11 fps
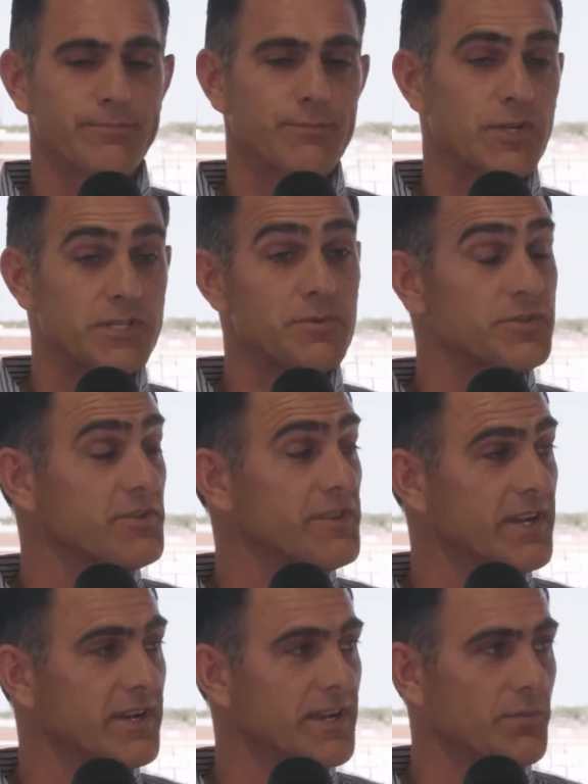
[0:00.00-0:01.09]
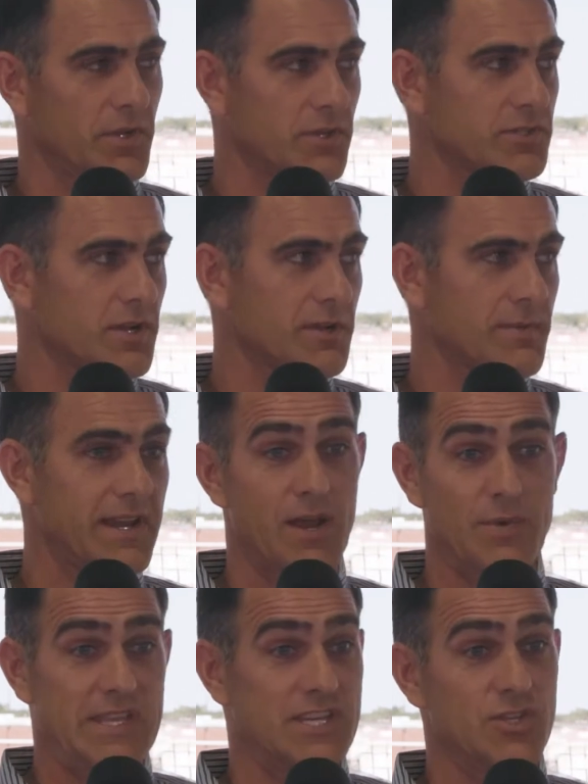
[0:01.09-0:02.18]
principals are there, and we all talk about how
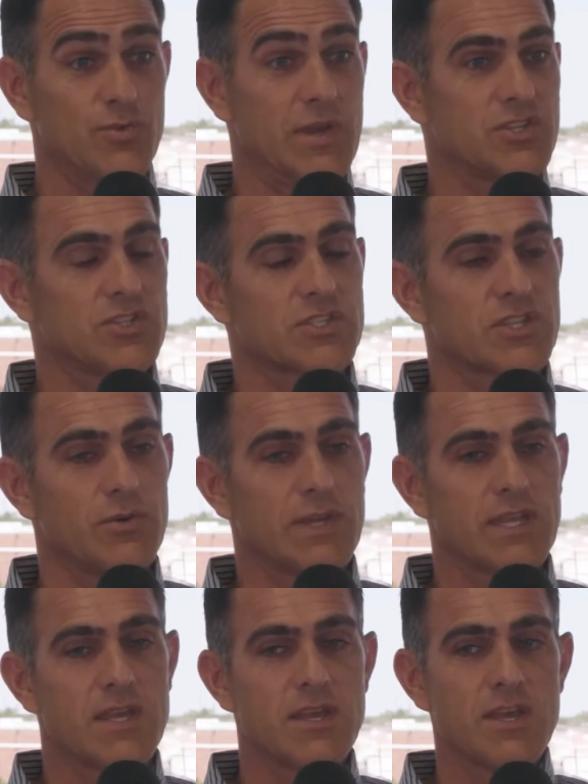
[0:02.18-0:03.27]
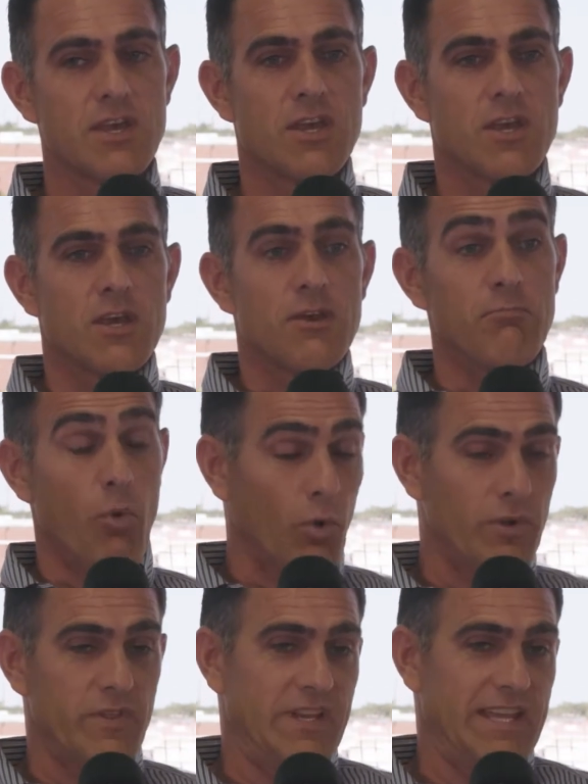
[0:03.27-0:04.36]
we get new agents going.
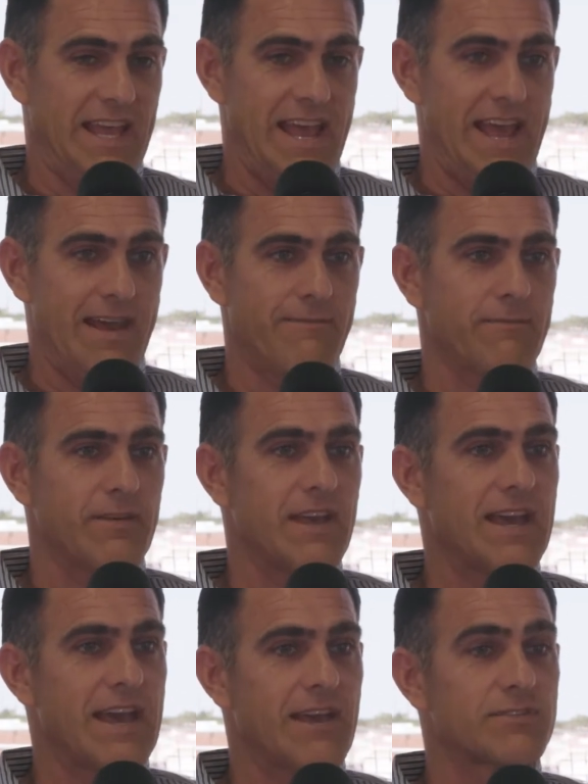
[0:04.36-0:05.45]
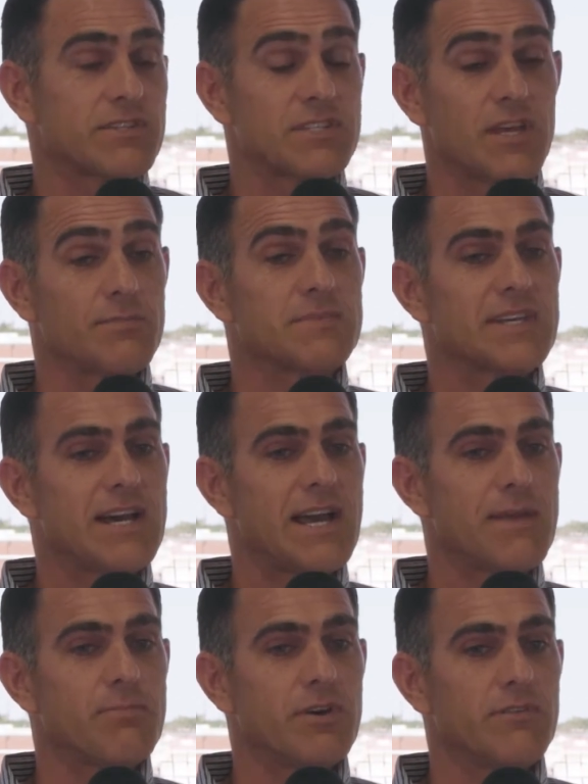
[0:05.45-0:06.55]
More than half have some
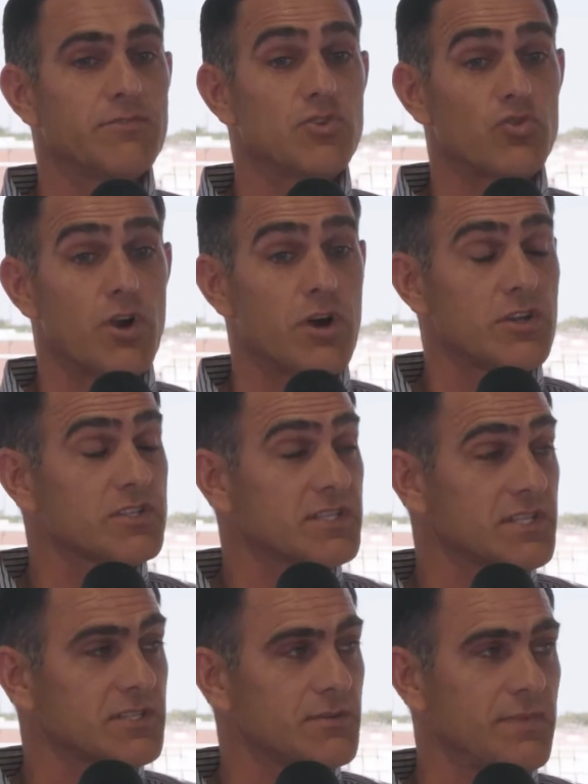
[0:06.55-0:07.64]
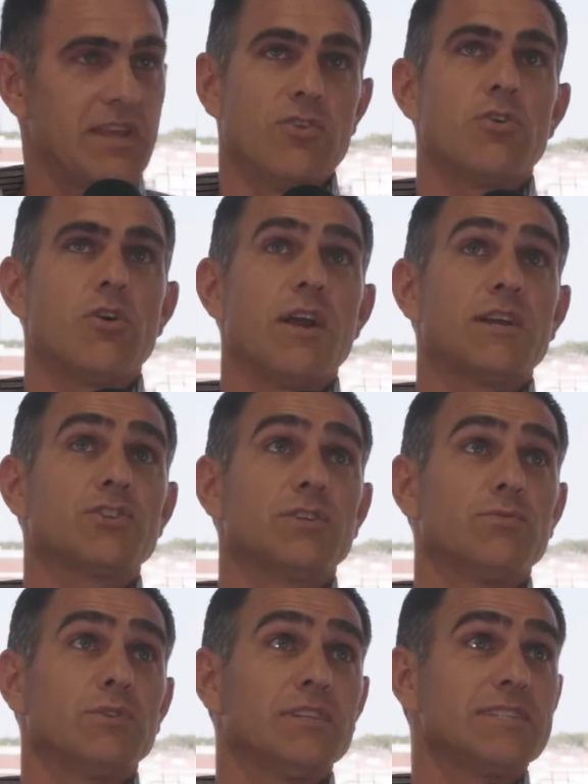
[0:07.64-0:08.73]
type of draw system, and there are
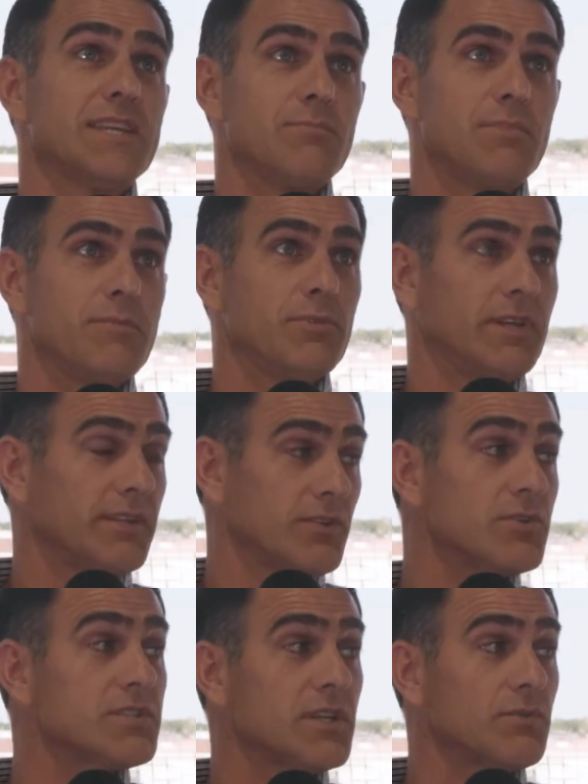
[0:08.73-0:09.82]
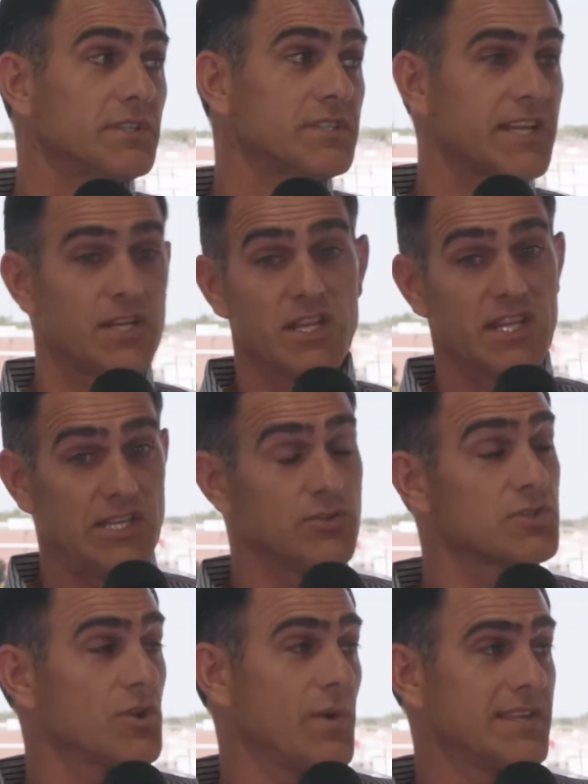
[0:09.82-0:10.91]
actually real estate people out there who sell real estate, and they do
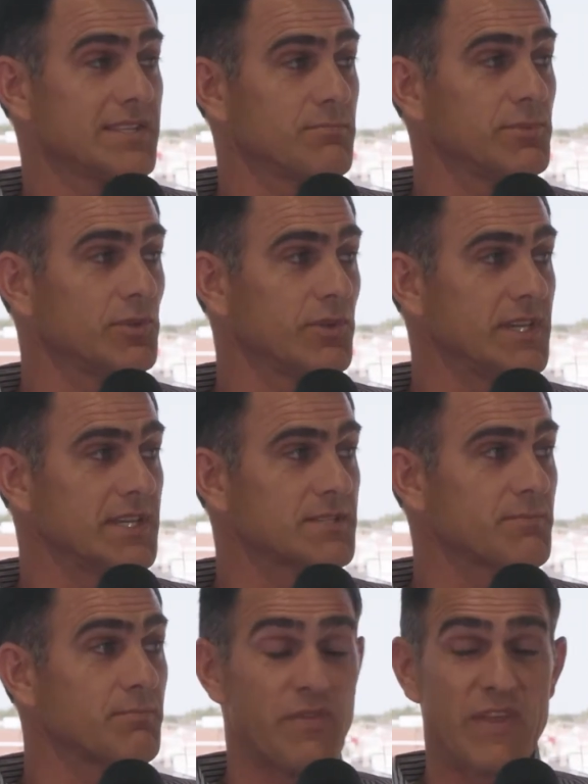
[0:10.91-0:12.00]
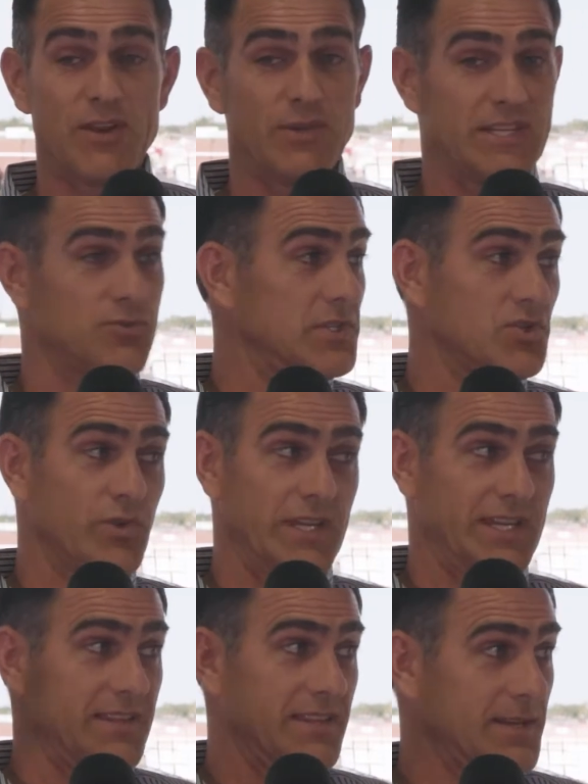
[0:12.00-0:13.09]
so as employees, but they don't get to enjoy
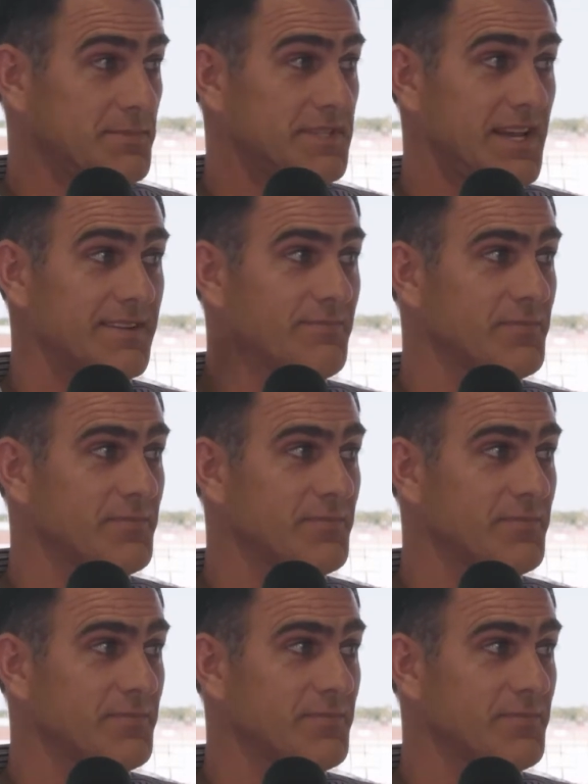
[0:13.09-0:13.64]
any of the upside.